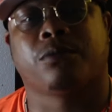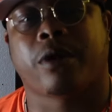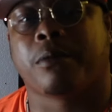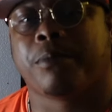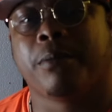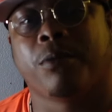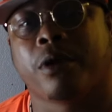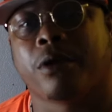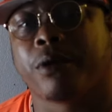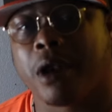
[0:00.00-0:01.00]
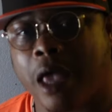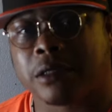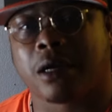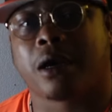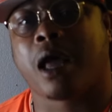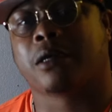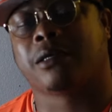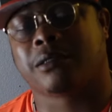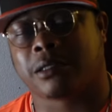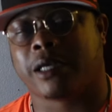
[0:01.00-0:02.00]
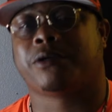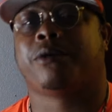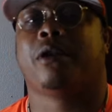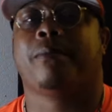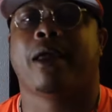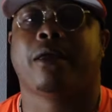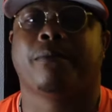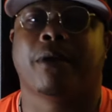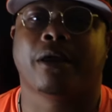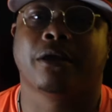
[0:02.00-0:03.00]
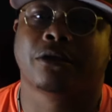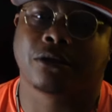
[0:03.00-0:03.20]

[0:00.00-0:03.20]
Whether people want to realize it or not, this is history in the making, man.